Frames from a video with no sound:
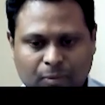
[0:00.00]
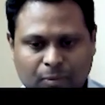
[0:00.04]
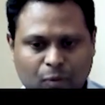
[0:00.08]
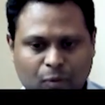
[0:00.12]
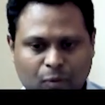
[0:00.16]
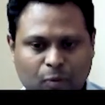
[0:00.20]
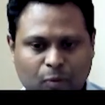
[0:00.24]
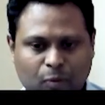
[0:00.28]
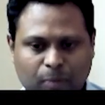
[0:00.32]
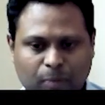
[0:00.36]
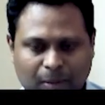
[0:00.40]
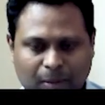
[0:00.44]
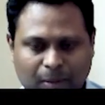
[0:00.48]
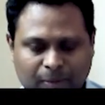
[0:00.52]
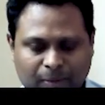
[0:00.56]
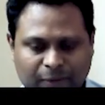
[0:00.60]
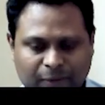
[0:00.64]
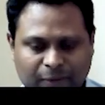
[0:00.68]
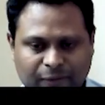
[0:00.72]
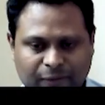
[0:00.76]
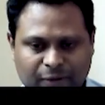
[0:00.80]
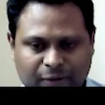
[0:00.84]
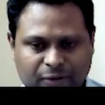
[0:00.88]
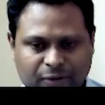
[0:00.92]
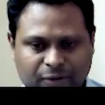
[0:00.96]
more public
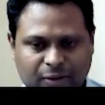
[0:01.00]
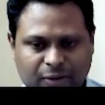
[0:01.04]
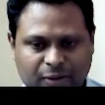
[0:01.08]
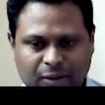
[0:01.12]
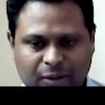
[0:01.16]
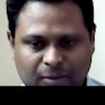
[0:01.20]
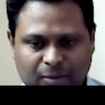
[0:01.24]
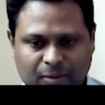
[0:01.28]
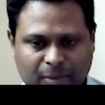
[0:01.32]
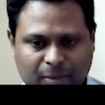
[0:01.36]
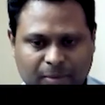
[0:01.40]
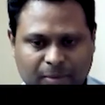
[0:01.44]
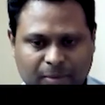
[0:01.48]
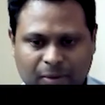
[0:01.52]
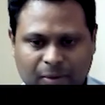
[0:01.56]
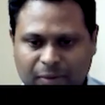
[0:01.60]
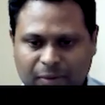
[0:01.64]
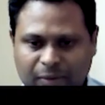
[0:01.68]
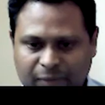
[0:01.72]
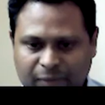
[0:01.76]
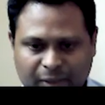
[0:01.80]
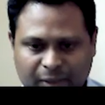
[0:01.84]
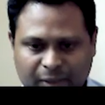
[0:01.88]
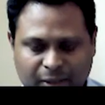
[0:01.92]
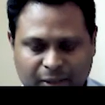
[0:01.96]
facing, maybe
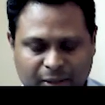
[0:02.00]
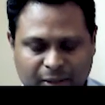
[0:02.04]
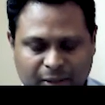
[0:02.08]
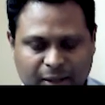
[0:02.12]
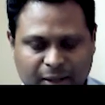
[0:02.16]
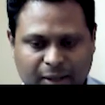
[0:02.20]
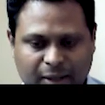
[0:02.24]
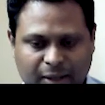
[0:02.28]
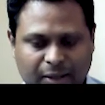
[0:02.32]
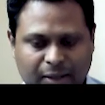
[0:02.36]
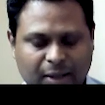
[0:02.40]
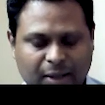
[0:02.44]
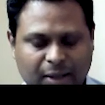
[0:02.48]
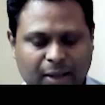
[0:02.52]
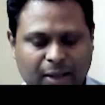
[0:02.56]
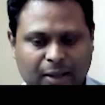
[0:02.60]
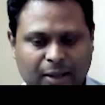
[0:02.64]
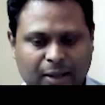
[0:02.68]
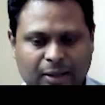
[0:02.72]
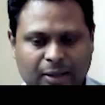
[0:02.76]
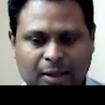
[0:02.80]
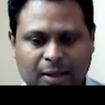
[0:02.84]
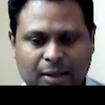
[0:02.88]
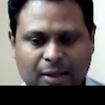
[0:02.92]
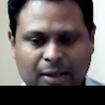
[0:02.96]
the internet, and
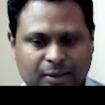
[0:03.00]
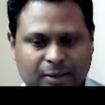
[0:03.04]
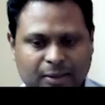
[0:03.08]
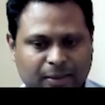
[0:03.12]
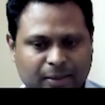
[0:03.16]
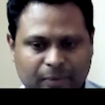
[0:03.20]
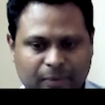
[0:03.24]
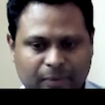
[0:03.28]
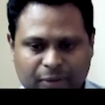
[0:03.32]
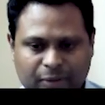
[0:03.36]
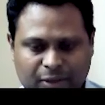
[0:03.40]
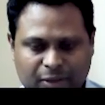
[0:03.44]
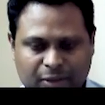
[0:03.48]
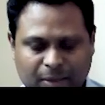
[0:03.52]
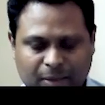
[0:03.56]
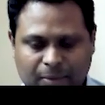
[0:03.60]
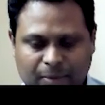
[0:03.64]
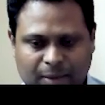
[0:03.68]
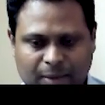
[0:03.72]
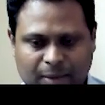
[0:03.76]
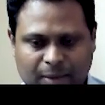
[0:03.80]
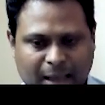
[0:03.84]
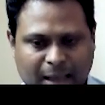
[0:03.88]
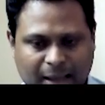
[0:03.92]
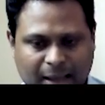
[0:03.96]
someone is able
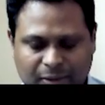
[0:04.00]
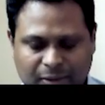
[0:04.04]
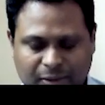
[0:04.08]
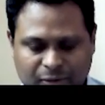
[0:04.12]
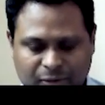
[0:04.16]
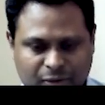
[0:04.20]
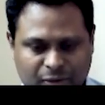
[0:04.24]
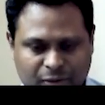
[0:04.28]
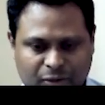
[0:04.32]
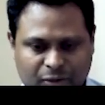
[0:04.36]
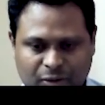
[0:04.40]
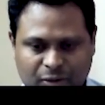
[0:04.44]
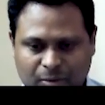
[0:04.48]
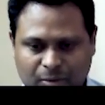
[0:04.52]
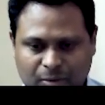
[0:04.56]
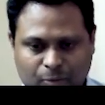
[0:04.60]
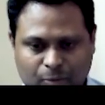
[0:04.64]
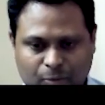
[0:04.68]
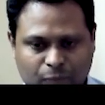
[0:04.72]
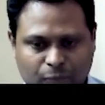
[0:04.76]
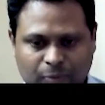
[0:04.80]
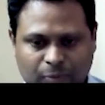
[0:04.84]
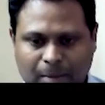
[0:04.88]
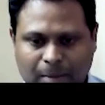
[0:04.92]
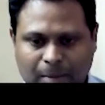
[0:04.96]
to access and
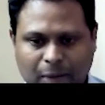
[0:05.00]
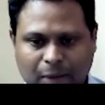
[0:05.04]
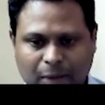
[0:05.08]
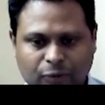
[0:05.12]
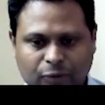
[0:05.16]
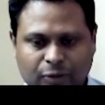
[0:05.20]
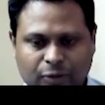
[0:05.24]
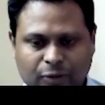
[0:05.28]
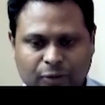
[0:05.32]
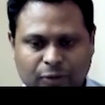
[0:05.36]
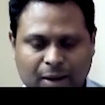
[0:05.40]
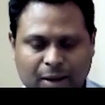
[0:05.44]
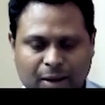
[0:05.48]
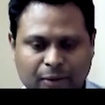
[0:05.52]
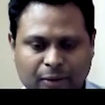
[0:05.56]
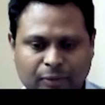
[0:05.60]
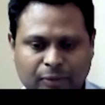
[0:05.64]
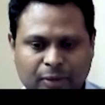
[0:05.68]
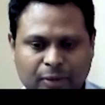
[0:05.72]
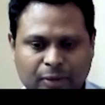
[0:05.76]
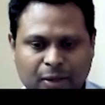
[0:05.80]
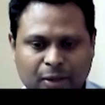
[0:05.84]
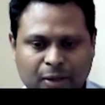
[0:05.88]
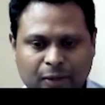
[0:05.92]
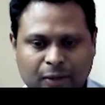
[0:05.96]
move the mouse around.
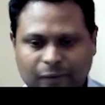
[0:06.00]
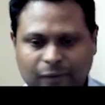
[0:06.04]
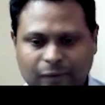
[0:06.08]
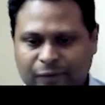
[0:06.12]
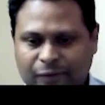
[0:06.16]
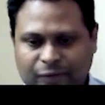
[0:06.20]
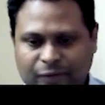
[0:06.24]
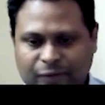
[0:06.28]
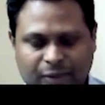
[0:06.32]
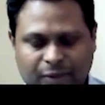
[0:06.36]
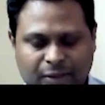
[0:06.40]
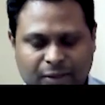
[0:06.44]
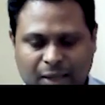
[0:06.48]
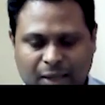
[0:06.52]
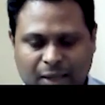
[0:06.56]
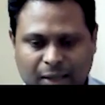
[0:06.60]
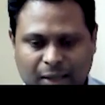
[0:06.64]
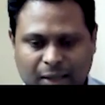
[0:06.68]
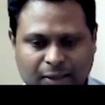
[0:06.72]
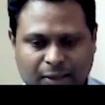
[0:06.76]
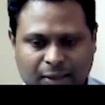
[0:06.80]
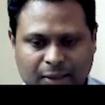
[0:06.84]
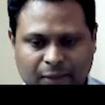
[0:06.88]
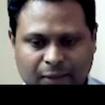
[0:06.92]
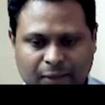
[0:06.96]
We've seen
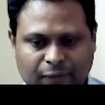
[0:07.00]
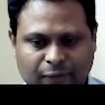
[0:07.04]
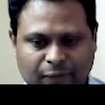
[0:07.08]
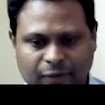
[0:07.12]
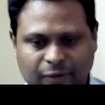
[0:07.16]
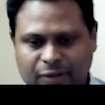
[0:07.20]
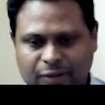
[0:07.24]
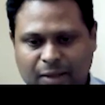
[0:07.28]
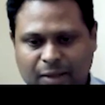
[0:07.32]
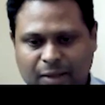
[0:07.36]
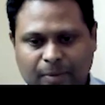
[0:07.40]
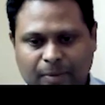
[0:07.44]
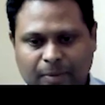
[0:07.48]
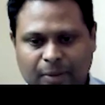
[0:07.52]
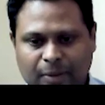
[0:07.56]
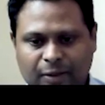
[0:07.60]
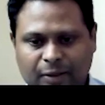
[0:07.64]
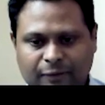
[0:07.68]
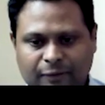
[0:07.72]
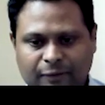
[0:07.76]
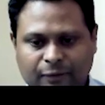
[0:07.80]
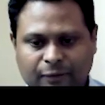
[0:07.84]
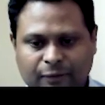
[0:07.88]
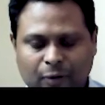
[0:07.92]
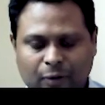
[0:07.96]
that, uh, for example, in
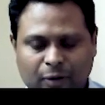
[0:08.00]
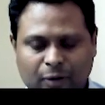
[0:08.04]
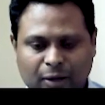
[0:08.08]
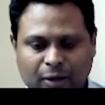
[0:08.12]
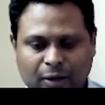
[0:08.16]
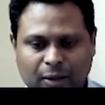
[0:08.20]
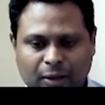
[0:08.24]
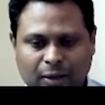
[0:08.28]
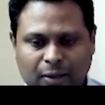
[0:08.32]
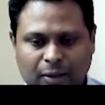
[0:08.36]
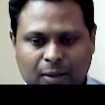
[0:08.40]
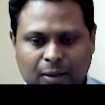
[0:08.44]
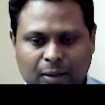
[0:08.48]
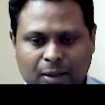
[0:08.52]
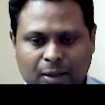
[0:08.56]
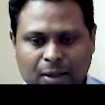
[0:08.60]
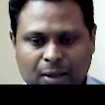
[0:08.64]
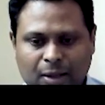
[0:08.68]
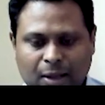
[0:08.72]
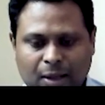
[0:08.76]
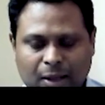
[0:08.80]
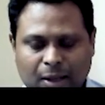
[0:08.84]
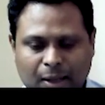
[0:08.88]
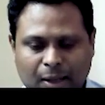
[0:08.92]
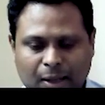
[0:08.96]
the Florida
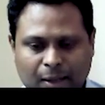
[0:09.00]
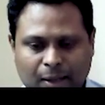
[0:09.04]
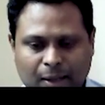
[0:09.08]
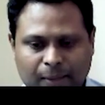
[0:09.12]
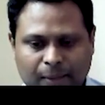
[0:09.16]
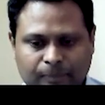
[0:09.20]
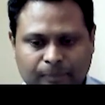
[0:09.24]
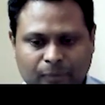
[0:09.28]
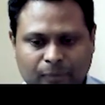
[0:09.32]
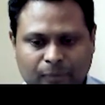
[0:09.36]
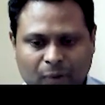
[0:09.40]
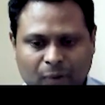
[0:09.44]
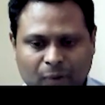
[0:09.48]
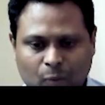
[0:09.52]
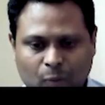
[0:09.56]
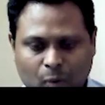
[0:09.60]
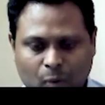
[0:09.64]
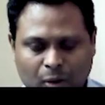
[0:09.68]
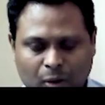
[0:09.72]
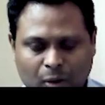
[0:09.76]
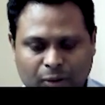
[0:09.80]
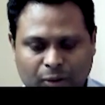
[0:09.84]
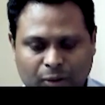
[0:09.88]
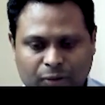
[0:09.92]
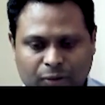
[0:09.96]
um,
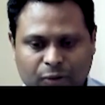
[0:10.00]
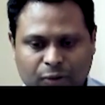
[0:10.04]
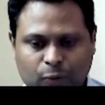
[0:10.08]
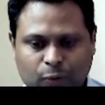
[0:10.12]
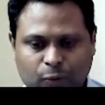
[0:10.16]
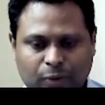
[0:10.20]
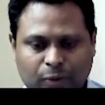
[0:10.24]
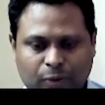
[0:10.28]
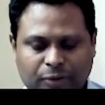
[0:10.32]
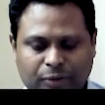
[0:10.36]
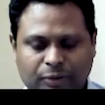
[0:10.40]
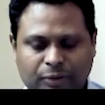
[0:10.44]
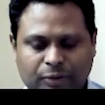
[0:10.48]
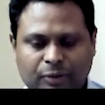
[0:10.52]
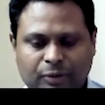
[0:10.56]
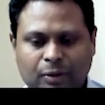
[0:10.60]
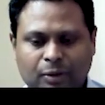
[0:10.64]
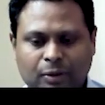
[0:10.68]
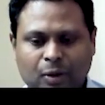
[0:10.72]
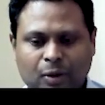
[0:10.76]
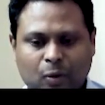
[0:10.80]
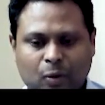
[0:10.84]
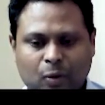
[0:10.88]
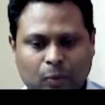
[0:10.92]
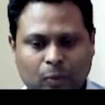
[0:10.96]
water situation,
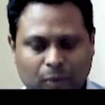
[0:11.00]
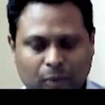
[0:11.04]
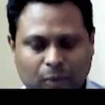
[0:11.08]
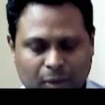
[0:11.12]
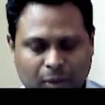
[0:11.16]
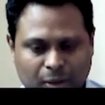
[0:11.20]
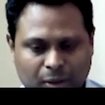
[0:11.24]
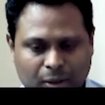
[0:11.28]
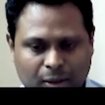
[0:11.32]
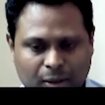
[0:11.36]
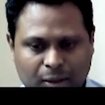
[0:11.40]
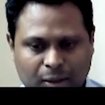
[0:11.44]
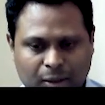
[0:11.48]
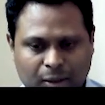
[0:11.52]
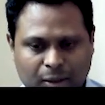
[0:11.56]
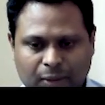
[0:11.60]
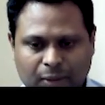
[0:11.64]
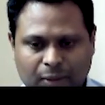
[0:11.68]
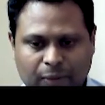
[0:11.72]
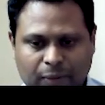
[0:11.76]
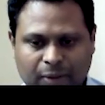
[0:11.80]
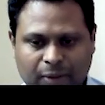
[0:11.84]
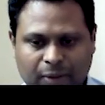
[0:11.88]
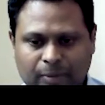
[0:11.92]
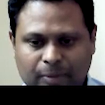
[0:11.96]
where you know, they
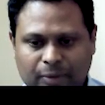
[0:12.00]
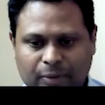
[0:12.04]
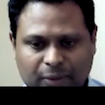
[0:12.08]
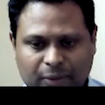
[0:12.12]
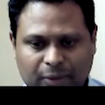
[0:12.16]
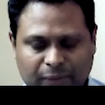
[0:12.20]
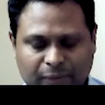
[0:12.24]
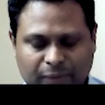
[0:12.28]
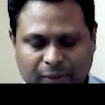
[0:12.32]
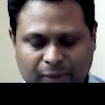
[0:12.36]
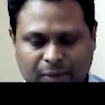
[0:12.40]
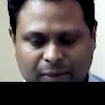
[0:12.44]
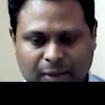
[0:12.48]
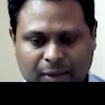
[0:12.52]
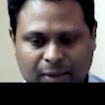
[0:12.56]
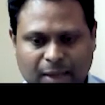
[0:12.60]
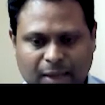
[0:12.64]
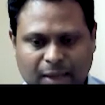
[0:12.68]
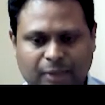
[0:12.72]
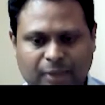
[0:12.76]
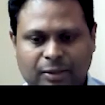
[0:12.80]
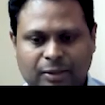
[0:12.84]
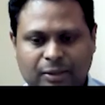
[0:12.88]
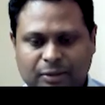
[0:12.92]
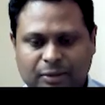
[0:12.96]
were able to even
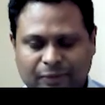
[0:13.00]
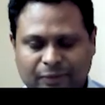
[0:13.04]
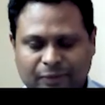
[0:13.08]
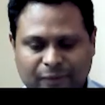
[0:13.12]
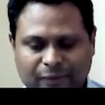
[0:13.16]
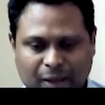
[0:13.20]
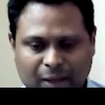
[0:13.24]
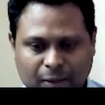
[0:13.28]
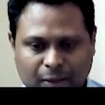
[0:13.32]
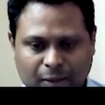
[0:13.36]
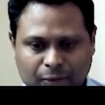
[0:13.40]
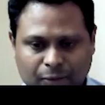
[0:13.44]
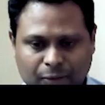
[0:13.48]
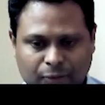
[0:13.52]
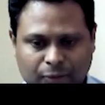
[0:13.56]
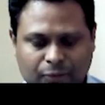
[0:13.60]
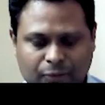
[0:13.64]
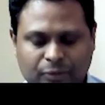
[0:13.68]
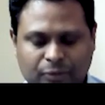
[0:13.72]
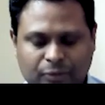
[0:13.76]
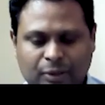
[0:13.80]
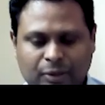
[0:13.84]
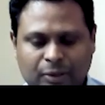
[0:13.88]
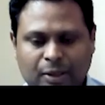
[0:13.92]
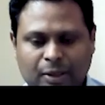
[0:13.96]
enter some
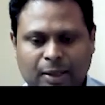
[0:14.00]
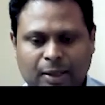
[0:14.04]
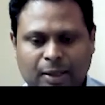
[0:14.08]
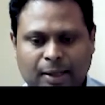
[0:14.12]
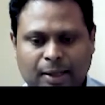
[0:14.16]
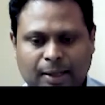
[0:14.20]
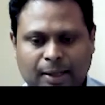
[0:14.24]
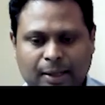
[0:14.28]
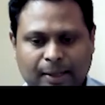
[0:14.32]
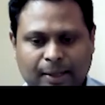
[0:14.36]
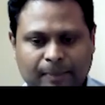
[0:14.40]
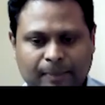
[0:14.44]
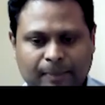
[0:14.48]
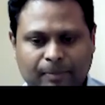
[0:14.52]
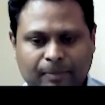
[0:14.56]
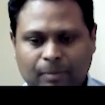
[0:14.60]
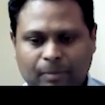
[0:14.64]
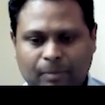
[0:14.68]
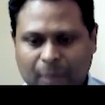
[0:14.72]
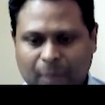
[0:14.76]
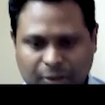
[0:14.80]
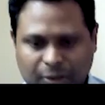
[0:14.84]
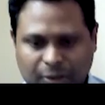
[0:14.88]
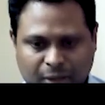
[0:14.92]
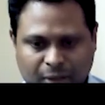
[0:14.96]
values um,
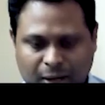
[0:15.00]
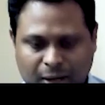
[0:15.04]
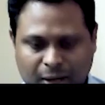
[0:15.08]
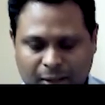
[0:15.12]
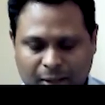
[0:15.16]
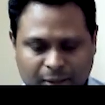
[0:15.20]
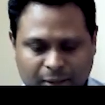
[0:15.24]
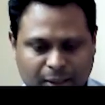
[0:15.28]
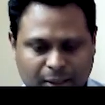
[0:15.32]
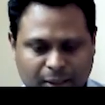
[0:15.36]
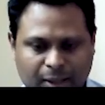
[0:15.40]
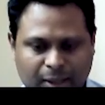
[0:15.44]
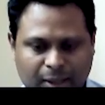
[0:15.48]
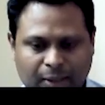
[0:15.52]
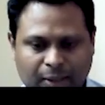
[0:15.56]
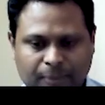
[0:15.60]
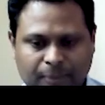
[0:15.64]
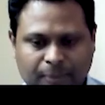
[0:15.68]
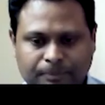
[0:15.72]
much higher than